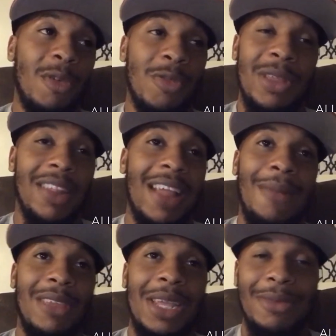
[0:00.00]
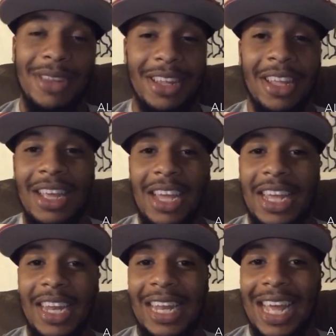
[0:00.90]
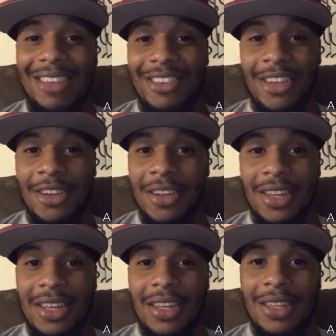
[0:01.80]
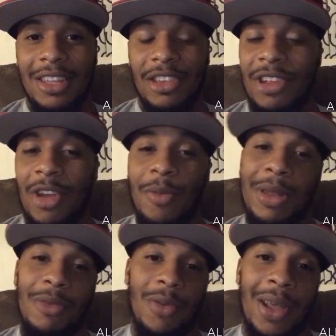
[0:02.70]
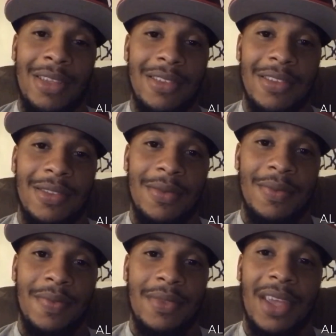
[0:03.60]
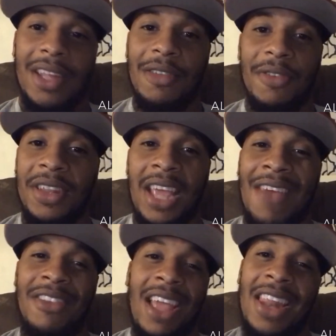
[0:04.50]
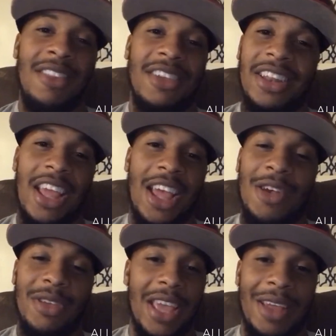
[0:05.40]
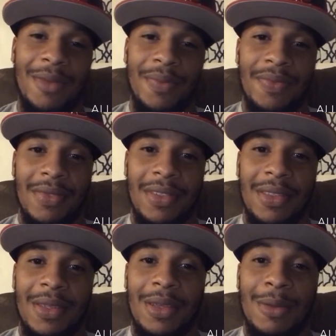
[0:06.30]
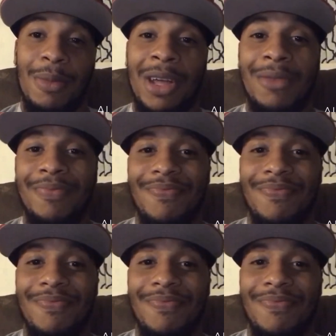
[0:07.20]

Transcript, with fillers: supposed to be the top teams in the in the last year. Draco beat them twice. Undefeated, haven't haven't taken the L yet. But